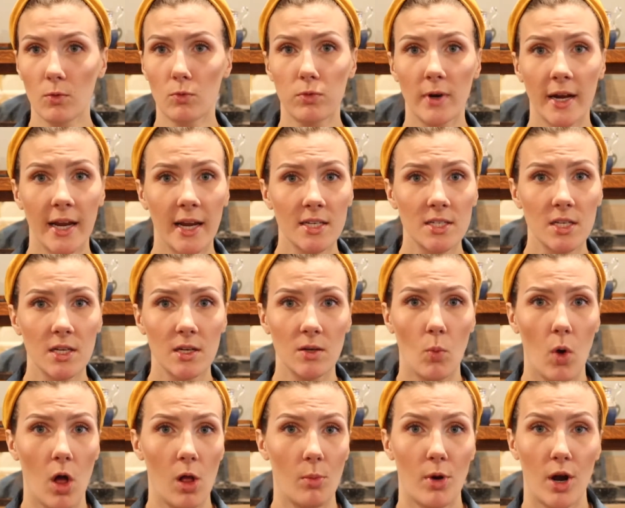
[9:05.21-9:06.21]
ran to
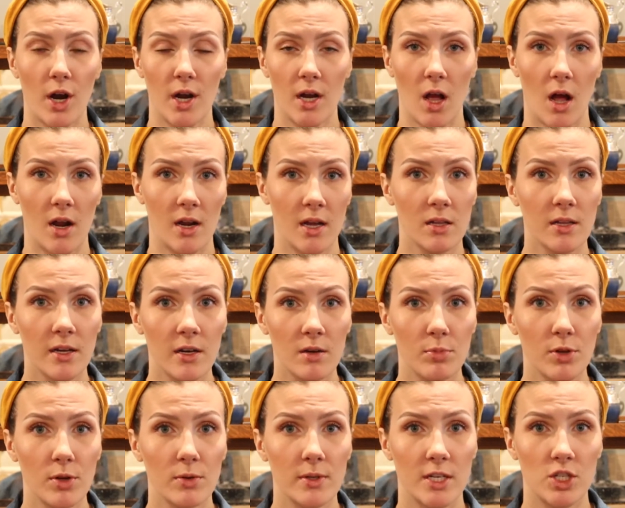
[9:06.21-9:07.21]
Walmart, got a Clear
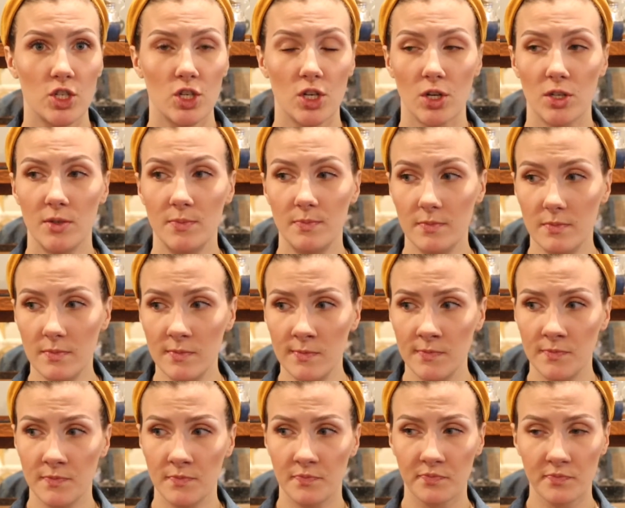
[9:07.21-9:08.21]
Blue Digital.
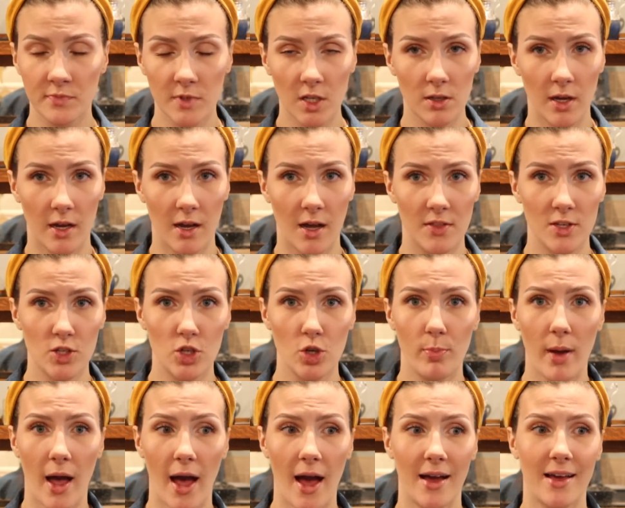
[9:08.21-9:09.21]
I got the
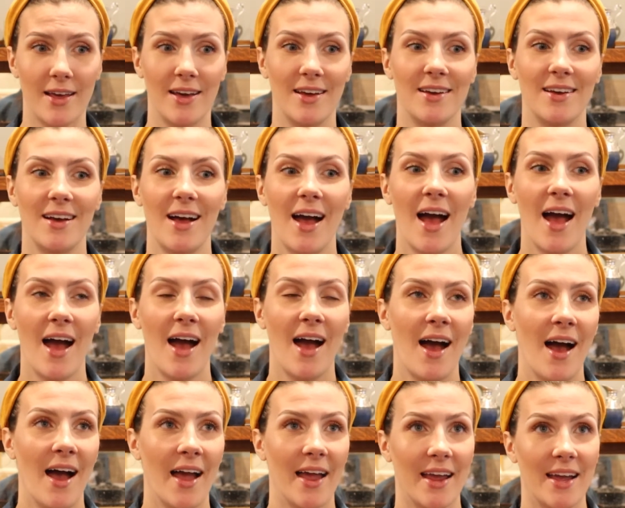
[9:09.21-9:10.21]
two-pack,
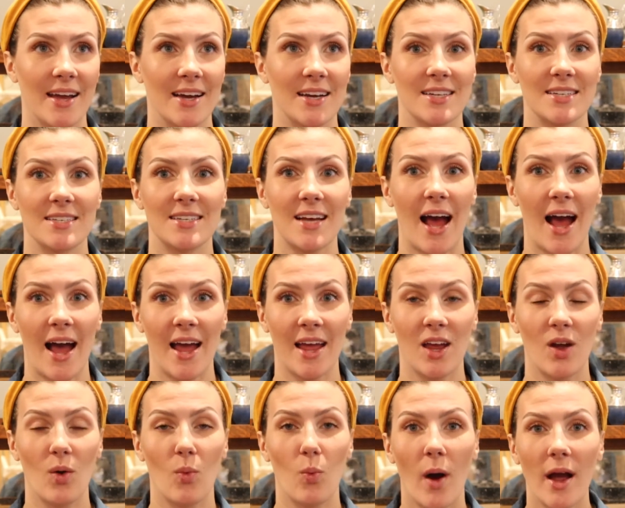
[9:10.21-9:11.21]
and
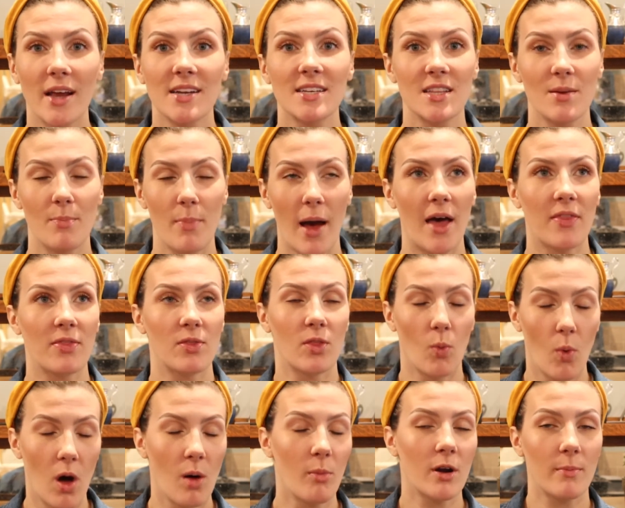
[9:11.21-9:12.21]
I went into the, bath the
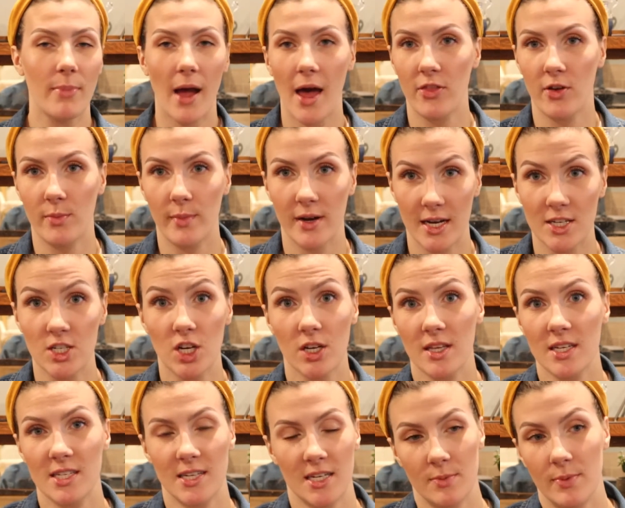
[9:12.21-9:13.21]
Walmart bathroom and I took
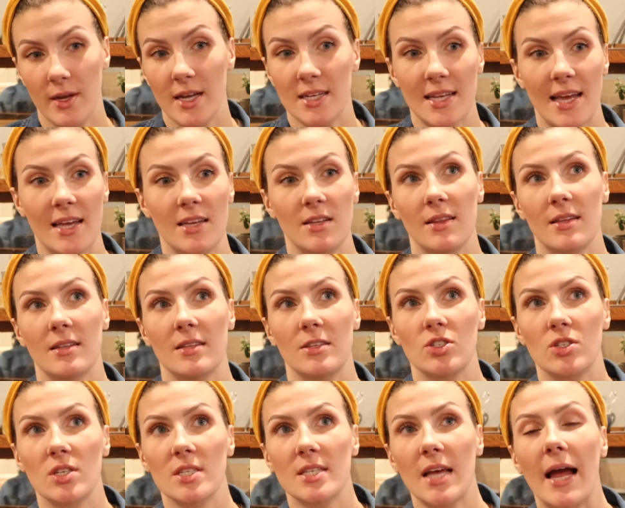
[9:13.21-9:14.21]
the test because I...
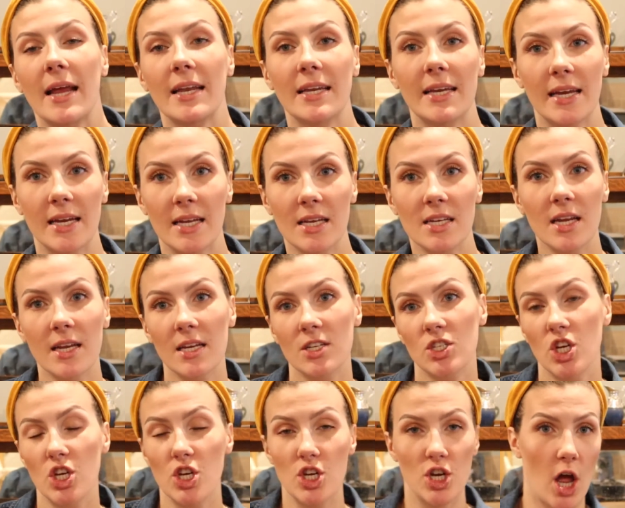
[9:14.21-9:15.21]
Just, I needed
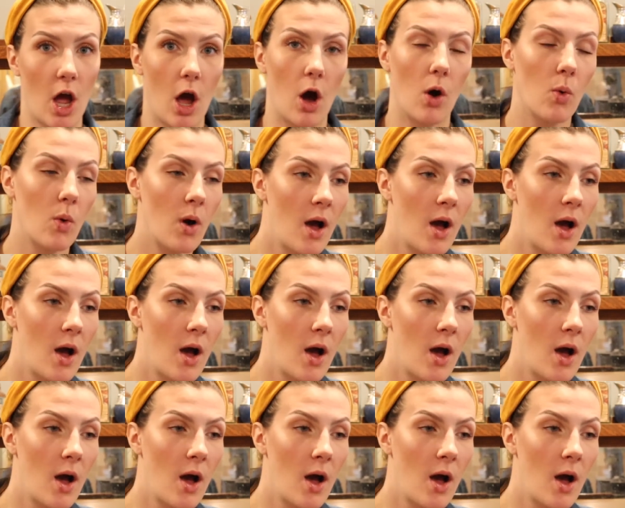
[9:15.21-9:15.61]
to know.